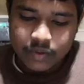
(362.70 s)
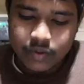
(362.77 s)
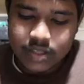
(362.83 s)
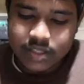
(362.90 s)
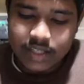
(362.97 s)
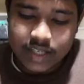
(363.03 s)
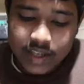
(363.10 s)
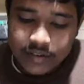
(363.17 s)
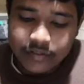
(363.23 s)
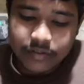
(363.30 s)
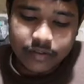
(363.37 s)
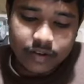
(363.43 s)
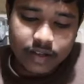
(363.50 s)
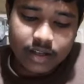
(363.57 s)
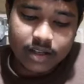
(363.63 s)
which
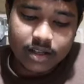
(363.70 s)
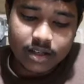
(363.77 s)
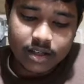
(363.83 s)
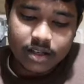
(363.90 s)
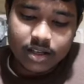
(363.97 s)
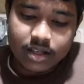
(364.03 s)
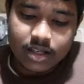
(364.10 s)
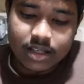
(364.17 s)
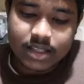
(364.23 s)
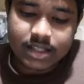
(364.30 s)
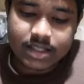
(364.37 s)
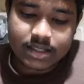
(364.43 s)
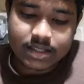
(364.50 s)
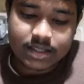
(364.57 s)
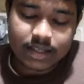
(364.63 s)
if
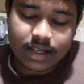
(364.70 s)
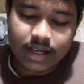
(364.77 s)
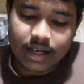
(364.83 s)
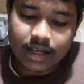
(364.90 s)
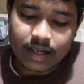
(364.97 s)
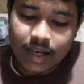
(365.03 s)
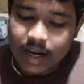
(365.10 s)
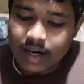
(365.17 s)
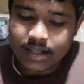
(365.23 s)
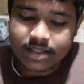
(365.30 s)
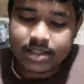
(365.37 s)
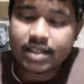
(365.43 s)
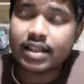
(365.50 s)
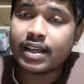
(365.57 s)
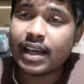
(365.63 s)
is
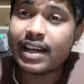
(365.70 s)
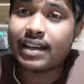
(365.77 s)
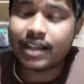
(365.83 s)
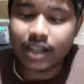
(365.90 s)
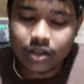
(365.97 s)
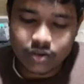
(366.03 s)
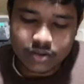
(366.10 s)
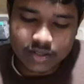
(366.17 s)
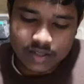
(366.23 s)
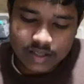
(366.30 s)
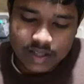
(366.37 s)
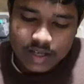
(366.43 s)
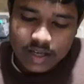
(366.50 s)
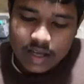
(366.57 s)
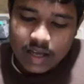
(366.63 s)
large, it denotes
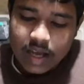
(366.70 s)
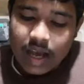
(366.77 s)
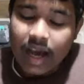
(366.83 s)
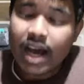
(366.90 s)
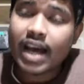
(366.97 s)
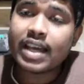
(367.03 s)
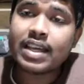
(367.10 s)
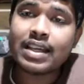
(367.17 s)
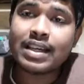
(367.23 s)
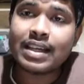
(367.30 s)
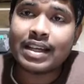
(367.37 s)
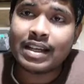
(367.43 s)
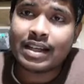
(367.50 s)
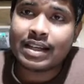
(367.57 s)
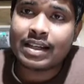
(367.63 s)
high
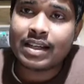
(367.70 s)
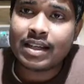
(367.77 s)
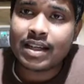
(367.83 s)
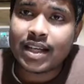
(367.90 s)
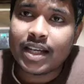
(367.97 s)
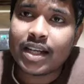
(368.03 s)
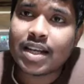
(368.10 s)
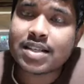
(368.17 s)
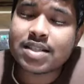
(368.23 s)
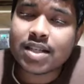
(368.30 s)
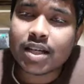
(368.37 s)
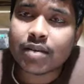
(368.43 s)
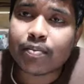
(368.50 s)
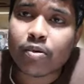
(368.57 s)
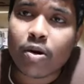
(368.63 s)

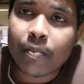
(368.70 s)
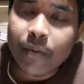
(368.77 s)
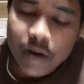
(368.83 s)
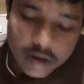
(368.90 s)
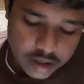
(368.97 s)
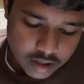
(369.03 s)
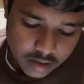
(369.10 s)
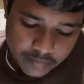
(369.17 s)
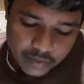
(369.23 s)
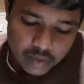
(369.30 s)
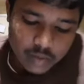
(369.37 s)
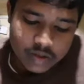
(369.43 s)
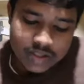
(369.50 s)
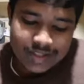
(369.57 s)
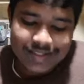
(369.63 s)
elastic property,
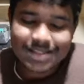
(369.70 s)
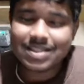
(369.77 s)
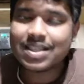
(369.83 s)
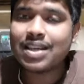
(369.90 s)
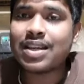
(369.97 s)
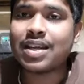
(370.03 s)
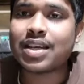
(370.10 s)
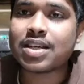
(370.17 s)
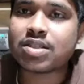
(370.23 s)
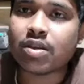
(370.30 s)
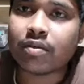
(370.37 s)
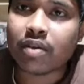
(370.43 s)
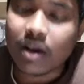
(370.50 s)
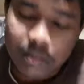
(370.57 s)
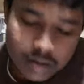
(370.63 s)
which is seen in case
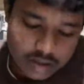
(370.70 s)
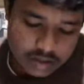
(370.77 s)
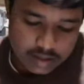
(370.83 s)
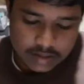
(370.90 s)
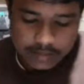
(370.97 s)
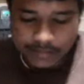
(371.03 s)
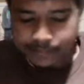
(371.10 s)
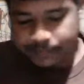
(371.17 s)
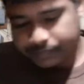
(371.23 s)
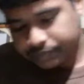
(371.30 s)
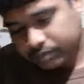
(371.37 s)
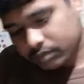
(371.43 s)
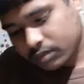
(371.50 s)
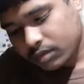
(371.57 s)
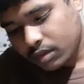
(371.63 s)
of rubbers.
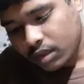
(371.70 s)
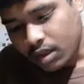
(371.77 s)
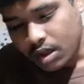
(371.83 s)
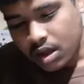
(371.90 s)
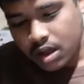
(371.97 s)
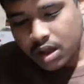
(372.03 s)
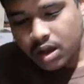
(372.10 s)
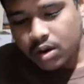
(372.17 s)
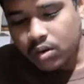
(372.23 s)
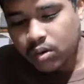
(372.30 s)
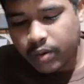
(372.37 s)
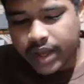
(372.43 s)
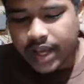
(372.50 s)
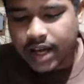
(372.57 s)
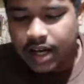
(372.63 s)

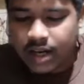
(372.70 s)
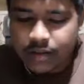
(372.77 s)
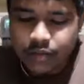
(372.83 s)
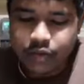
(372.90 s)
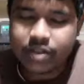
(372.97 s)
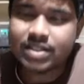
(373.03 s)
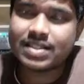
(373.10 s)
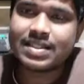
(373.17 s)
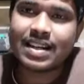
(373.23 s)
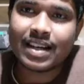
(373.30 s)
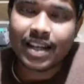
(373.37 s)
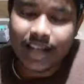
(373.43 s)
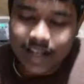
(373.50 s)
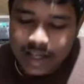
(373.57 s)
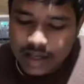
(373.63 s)
OA curve, which is a
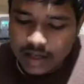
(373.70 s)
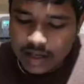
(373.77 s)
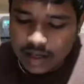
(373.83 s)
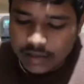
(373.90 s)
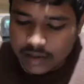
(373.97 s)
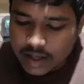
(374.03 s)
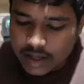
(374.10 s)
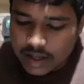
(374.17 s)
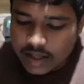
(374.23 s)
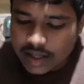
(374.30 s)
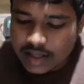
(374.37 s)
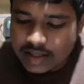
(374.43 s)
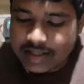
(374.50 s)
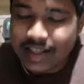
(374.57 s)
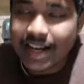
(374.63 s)
linear curve,
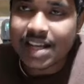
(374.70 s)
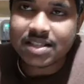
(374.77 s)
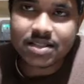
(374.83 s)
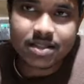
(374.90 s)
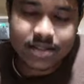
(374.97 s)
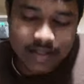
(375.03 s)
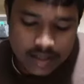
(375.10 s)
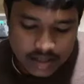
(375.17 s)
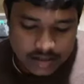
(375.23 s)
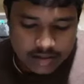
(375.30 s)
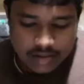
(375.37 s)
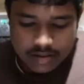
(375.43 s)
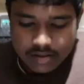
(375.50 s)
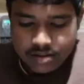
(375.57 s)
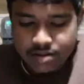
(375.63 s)
indicates elasticity.
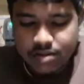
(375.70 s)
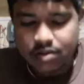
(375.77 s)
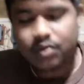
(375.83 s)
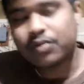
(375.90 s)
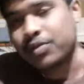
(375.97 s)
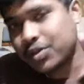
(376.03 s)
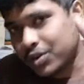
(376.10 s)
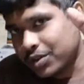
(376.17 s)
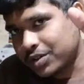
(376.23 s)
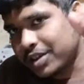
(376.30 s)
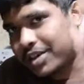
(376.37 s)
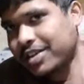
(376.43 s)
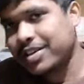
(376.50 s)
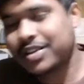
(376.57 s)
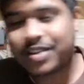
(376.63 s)
We know
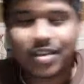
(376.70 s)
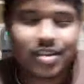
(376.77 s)
that.